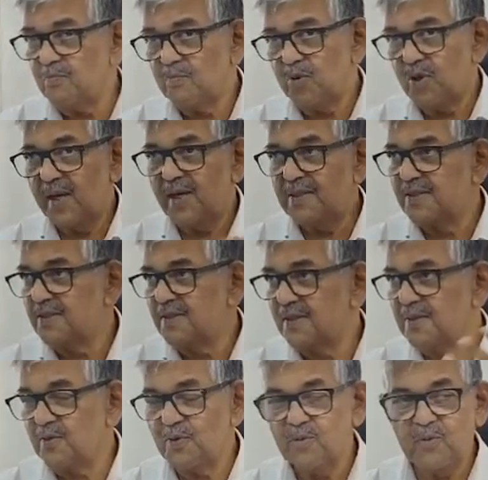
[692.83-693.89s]
bollards
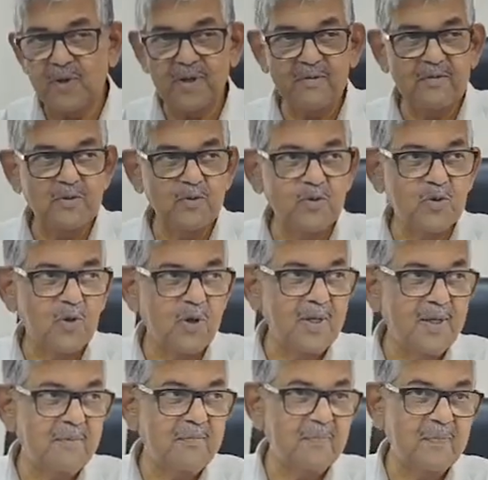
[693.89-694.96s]
or whatever you call
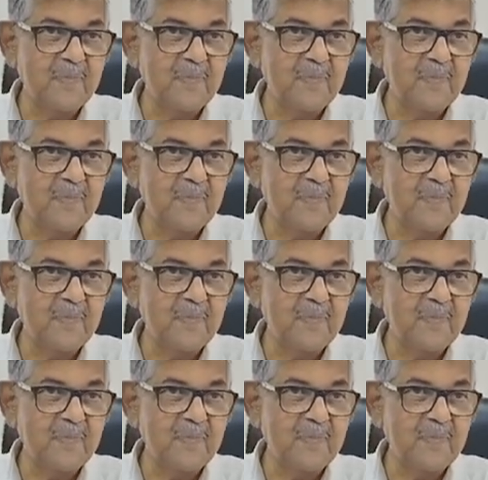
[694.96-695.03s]
them.